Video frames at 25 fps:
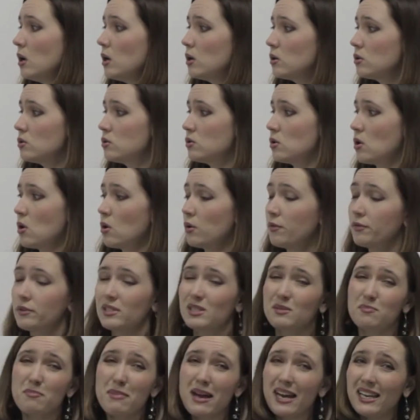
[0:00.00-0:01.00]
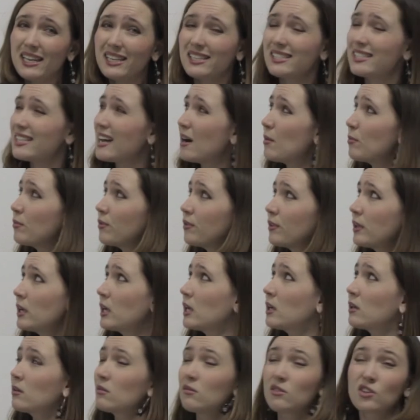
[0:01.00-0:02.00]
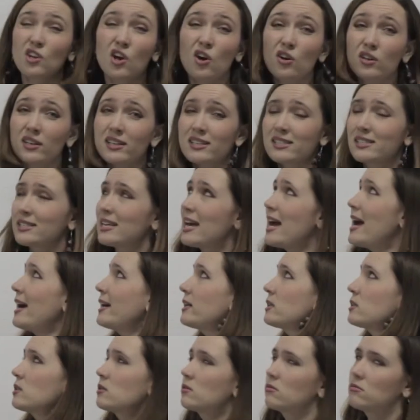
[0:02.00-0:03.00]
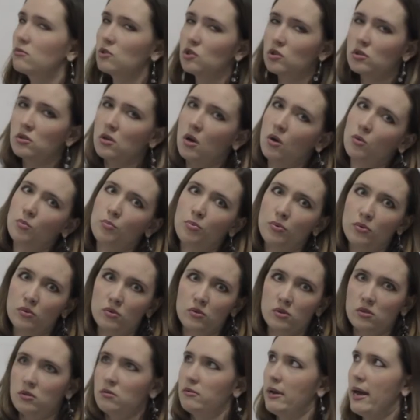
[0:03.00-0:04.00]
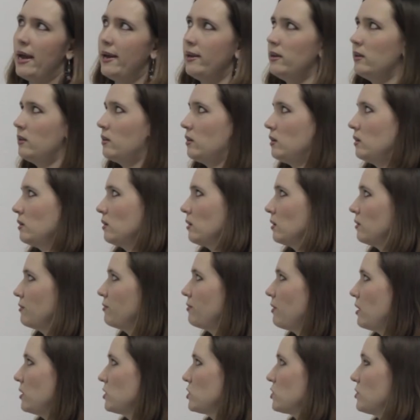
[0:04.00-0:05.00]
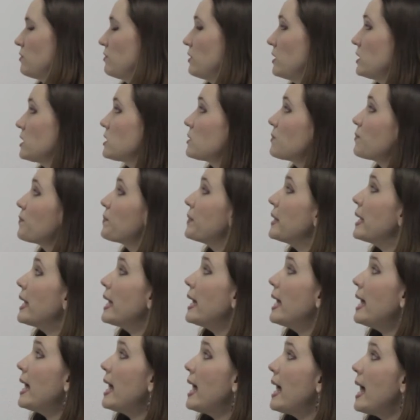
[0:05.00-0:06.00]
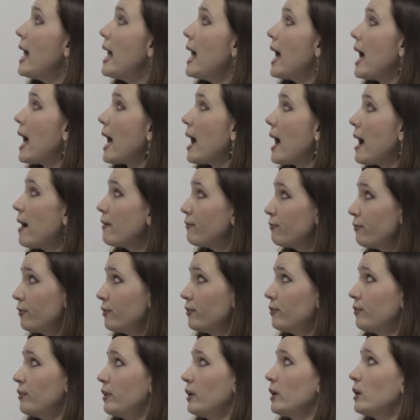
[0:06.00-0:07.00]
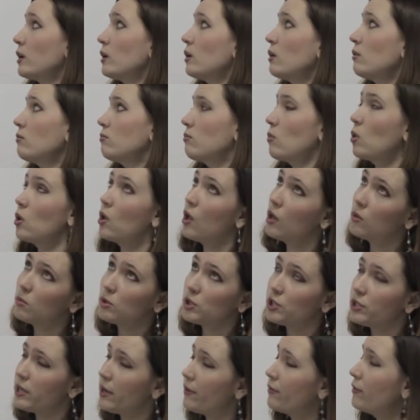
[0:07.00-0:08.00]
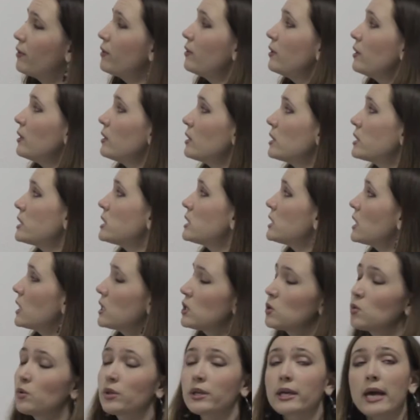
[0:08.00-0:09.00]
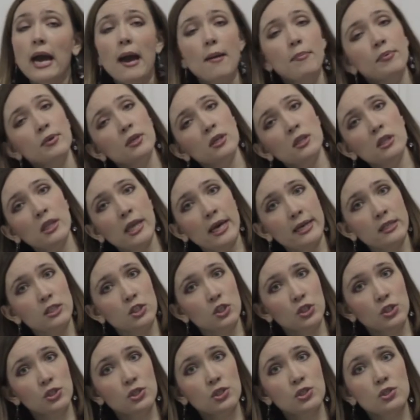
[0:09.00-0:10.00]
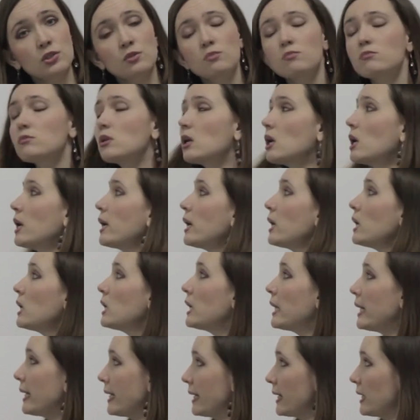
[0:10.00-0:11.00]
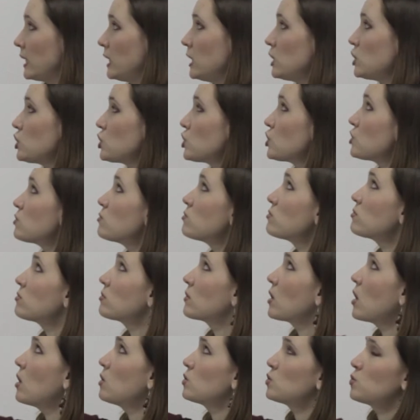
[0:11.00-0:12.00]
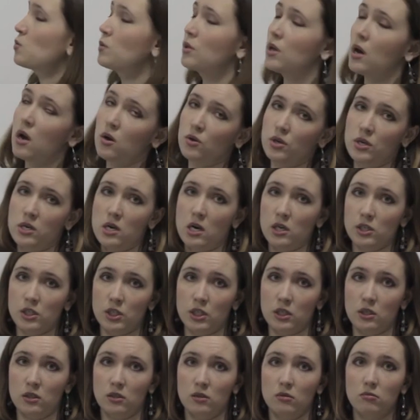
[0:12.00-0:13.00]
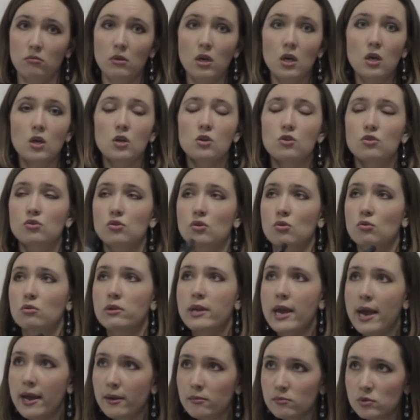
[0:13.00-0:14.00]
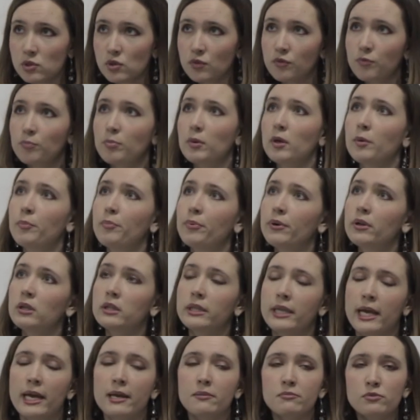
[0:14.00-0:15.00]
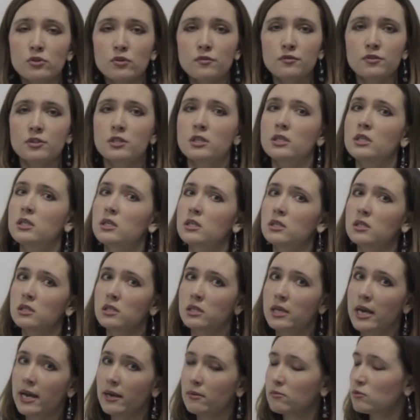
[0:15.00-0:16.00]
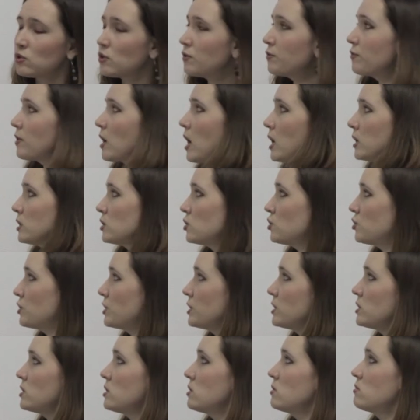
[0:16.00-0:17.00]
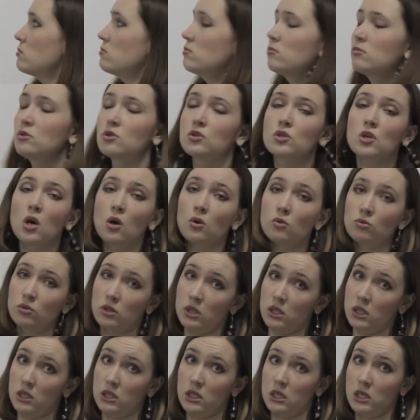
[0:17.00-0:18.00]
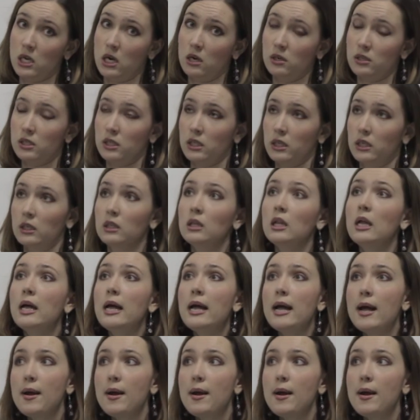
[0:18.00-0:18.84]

So if it's many something, not exact, just don't put anything in front of it. Everything, well, almost everything that starts with capital letters in English goes without an article. So names of people, names of cities, names of countries, you don't need an article.